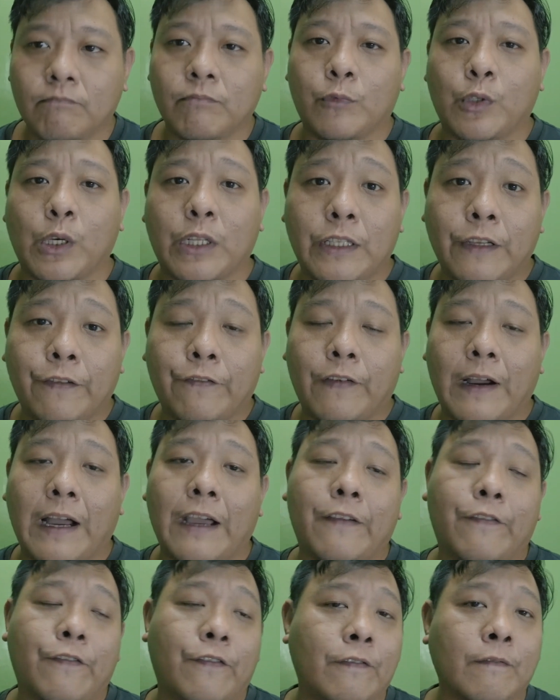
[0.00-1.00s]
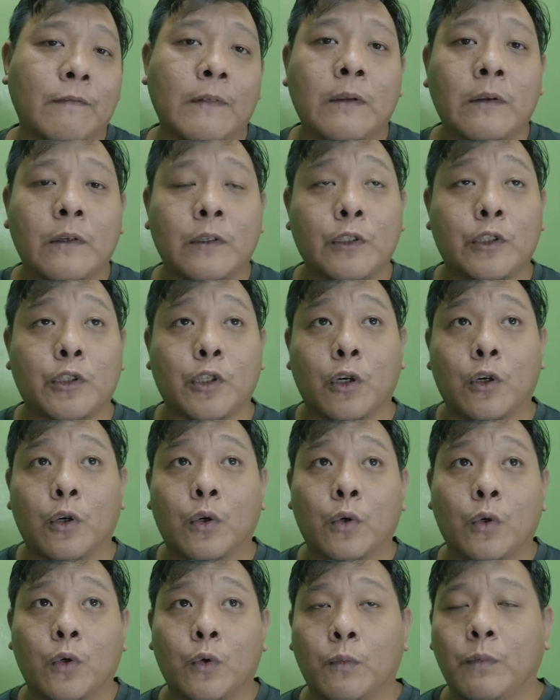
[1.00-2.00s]
25.
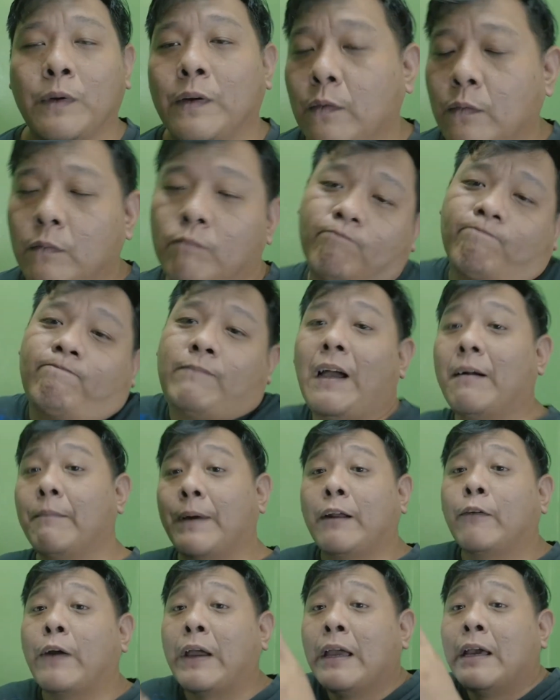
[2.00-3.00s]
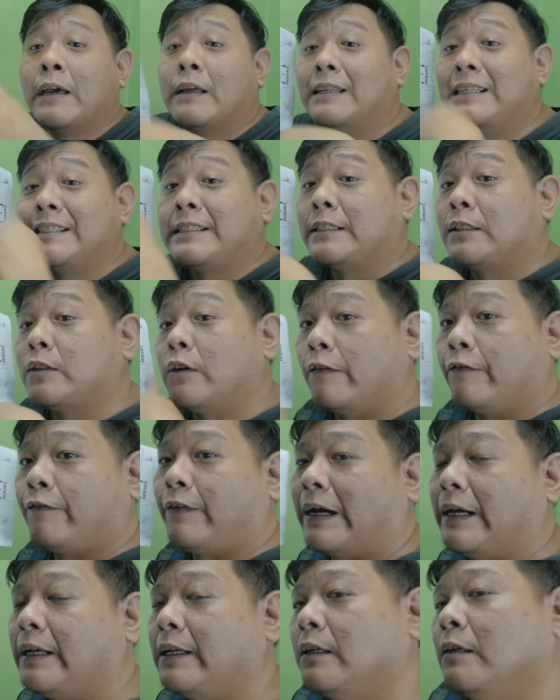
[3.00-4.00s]
So yeah, by the way, this is not
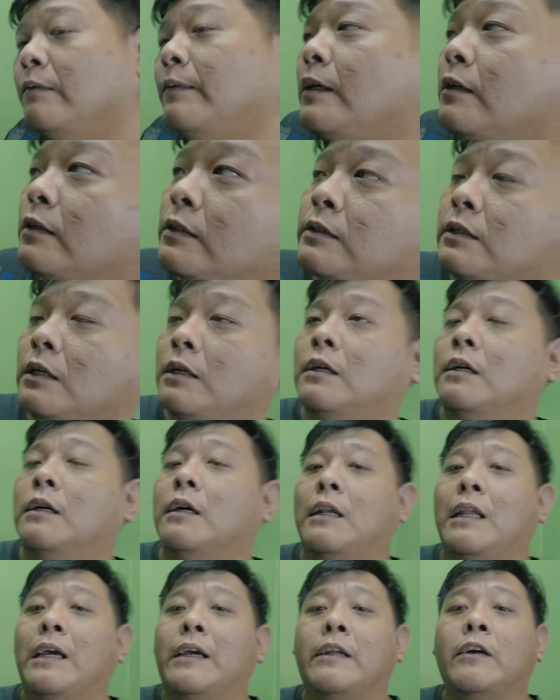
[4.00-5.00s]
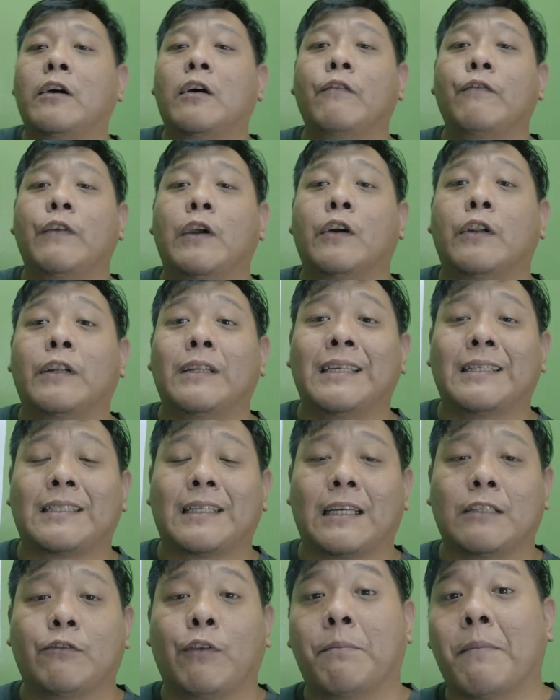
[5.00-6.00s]
final because later on we're gonna
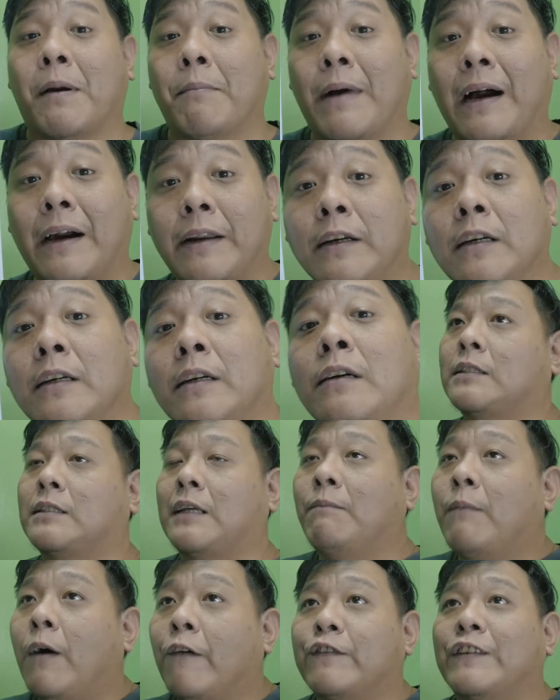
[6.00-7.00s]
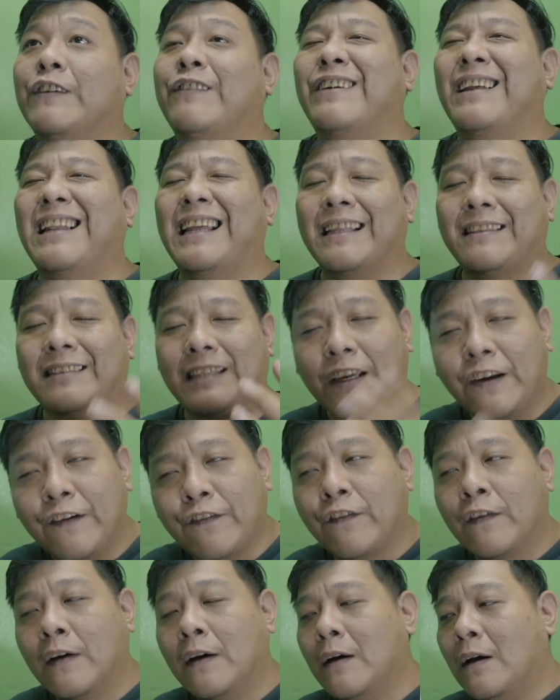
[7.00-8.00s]
discuss with my mother some of the
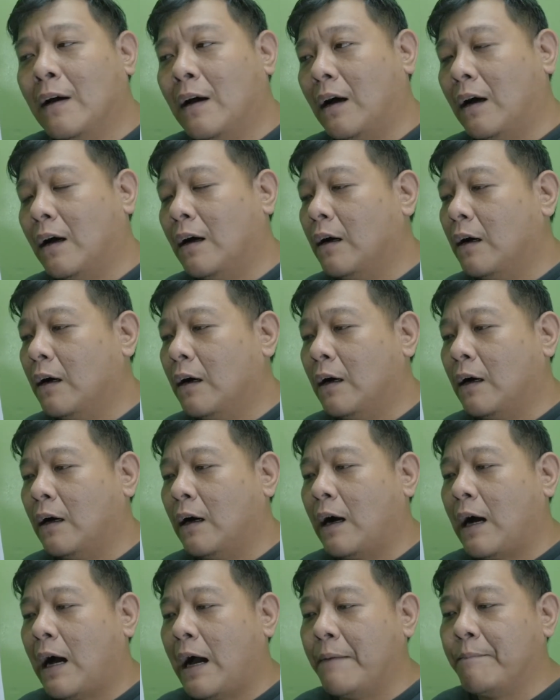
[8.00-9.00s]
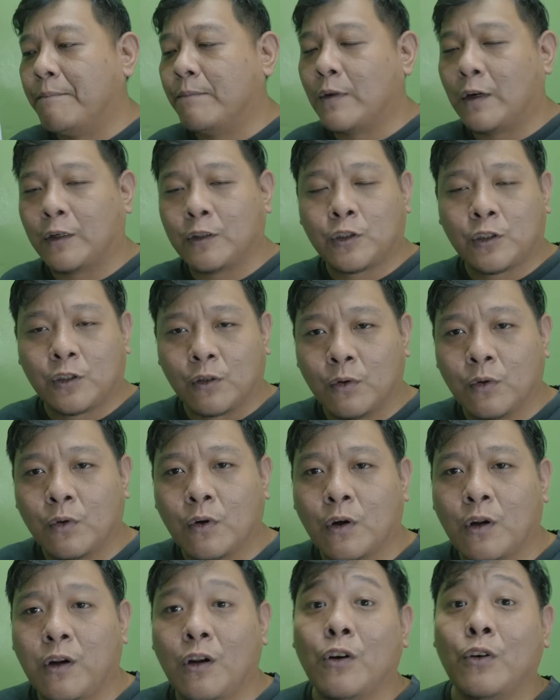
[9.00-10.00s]
relative. I'm not so
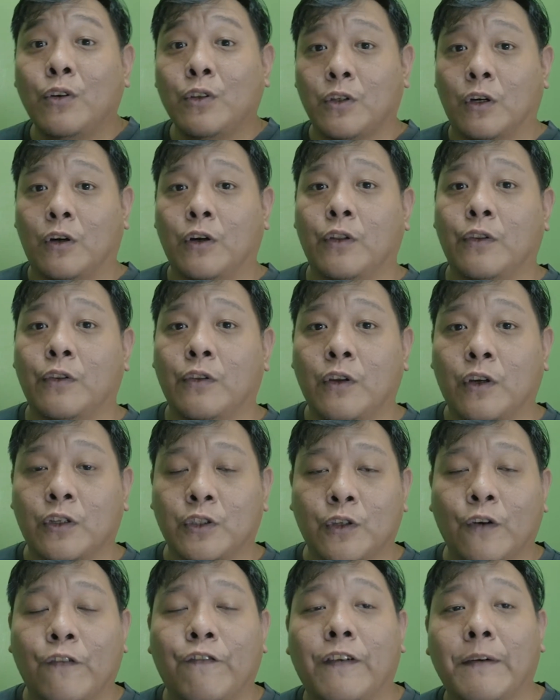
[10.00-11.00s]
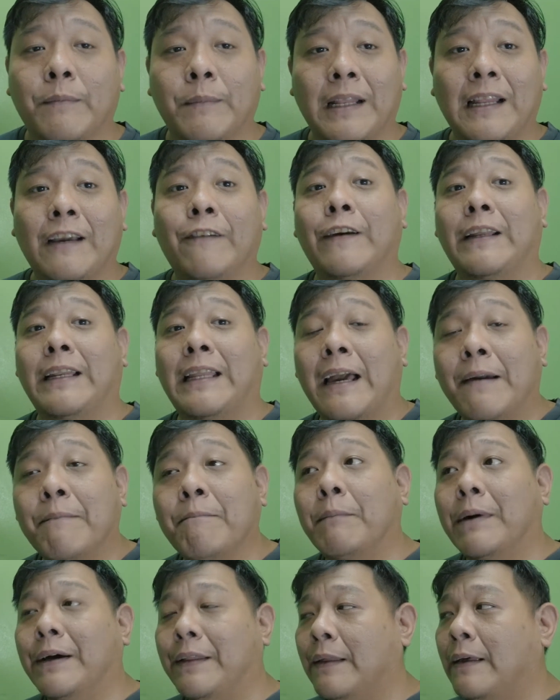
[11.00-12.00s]
close or not so familiar with them,
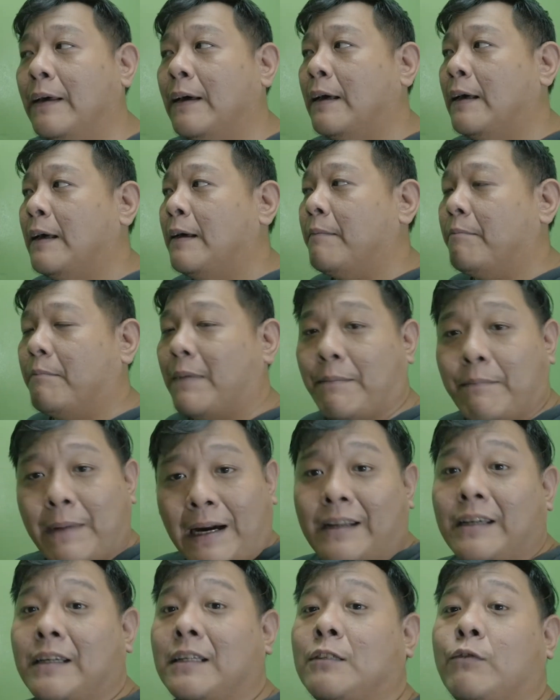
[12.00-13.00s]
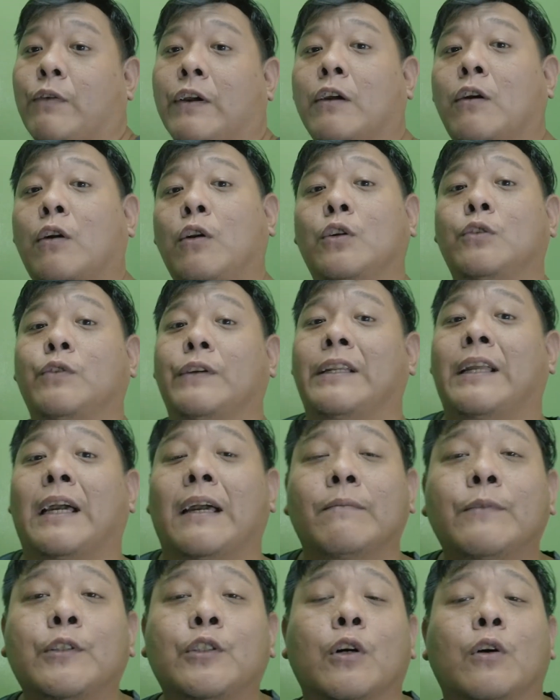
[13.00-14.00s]
but my mother is very close with
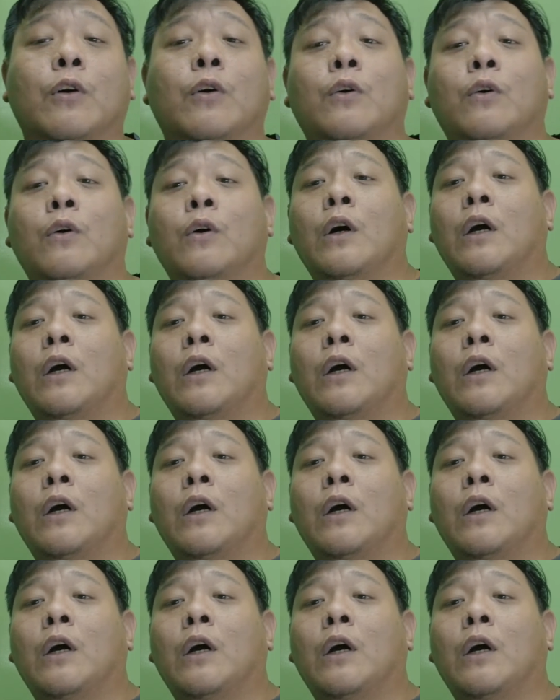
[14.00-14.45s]
them, so